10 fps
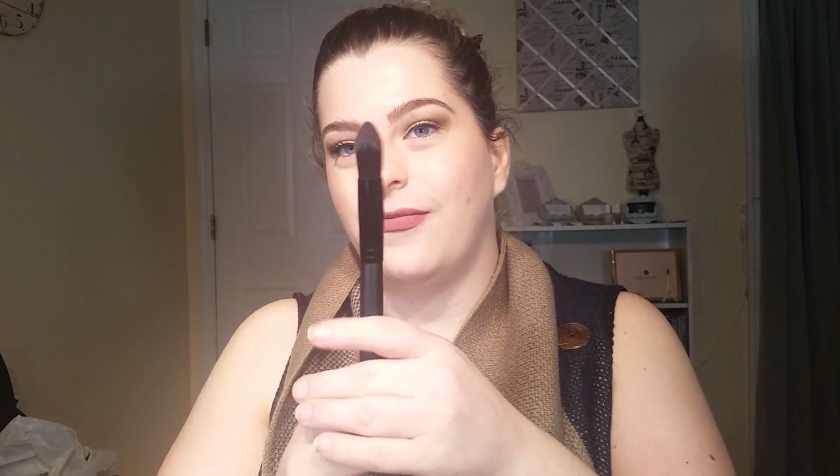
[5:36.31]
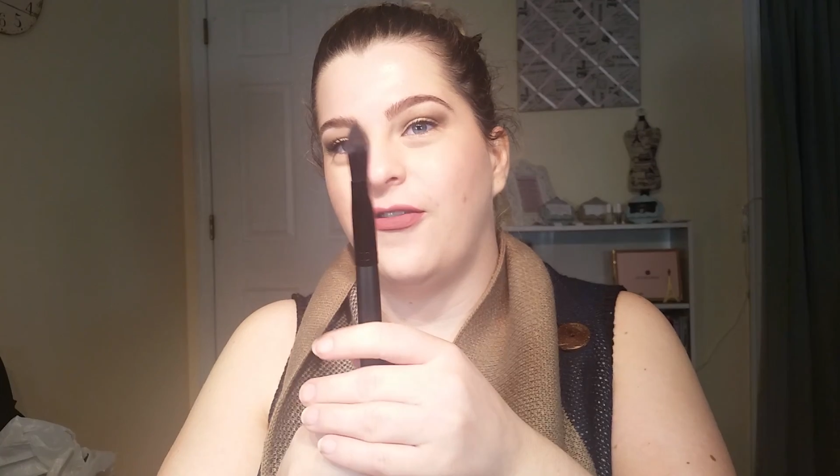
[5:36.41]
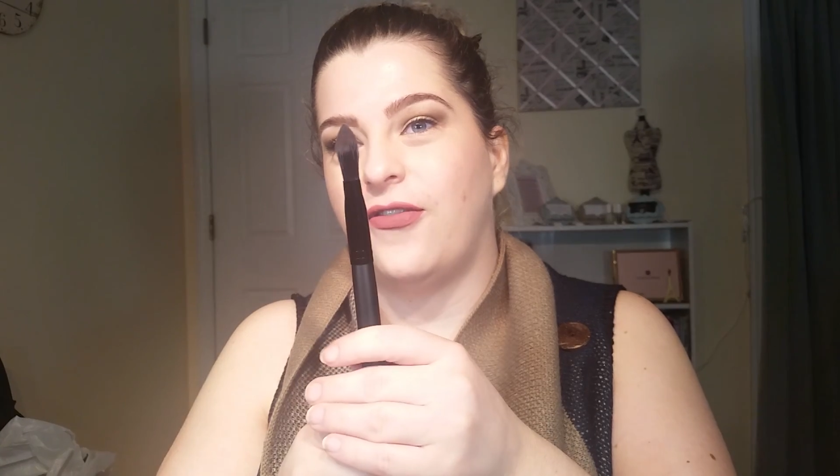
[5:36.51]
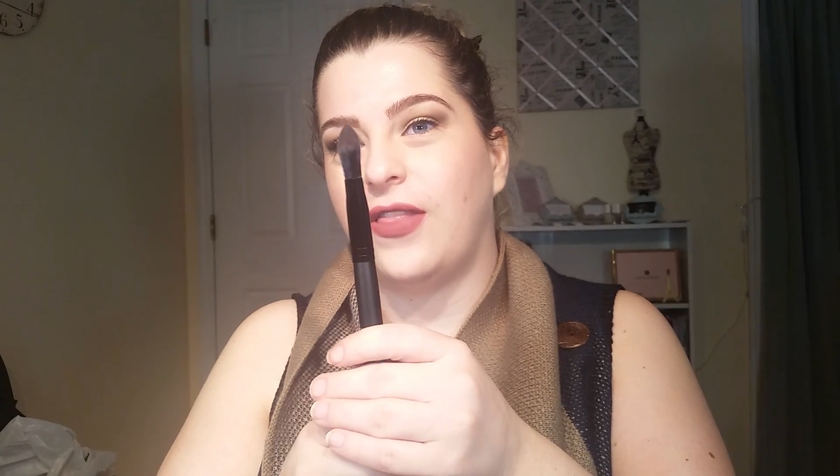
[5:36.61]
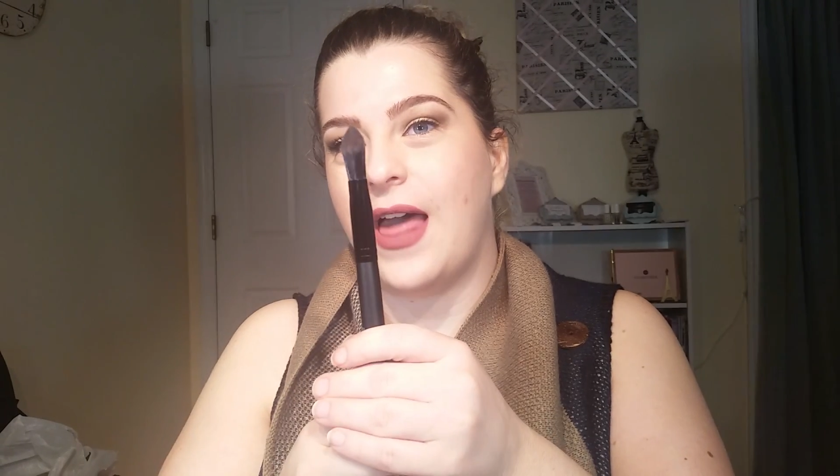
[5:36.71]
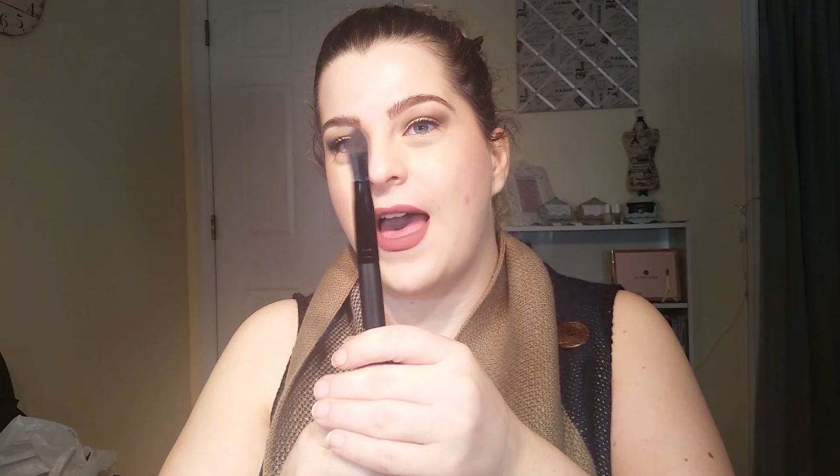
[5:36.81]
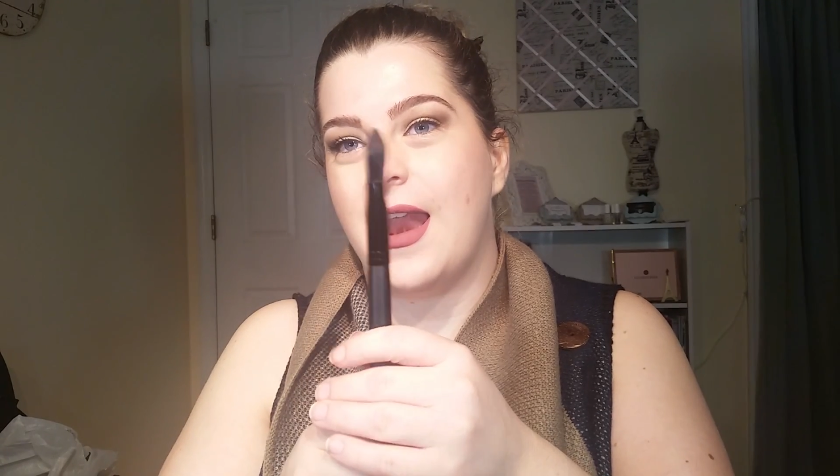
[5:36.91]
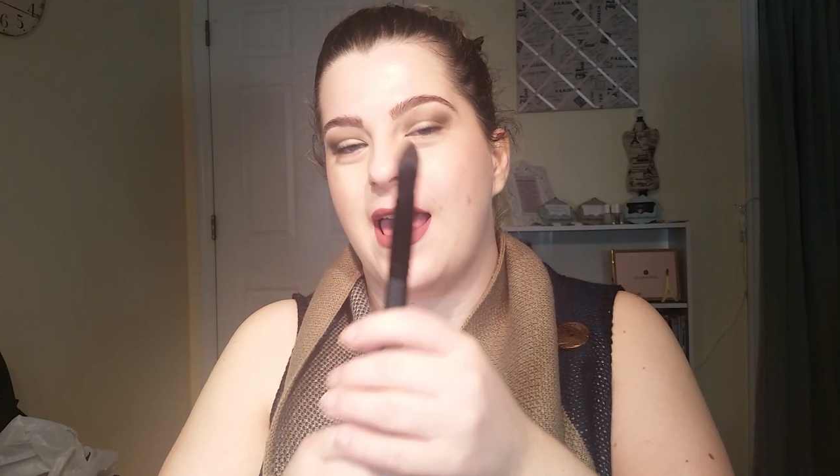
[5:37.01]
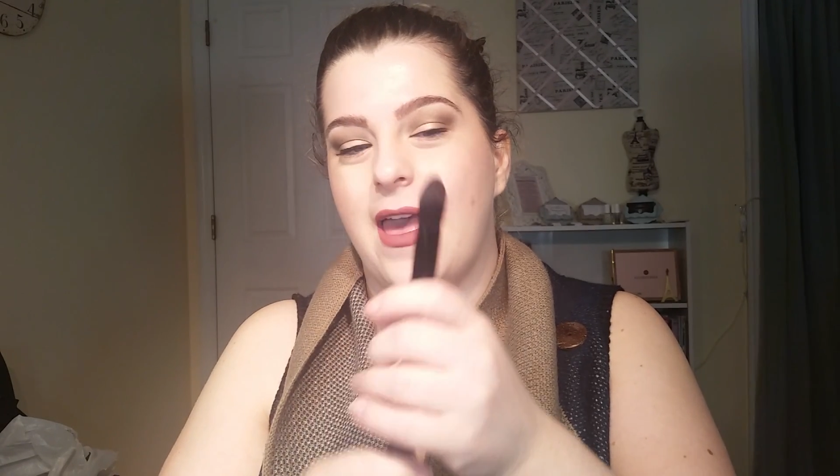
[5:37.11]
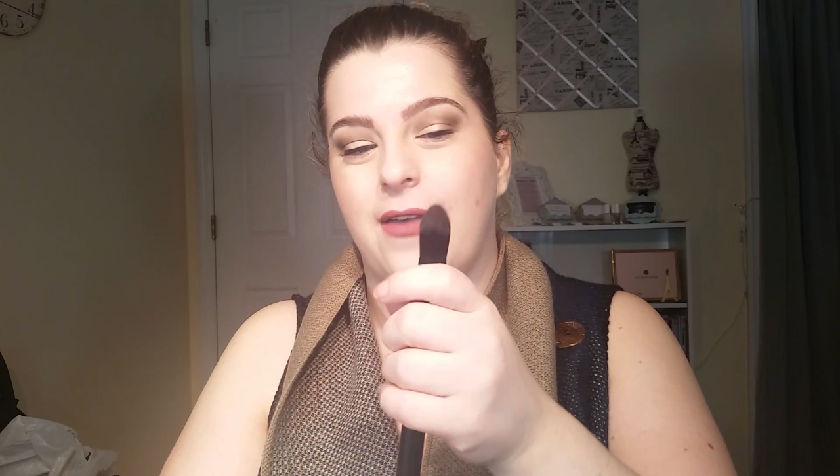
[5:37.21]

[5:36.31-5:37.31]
flat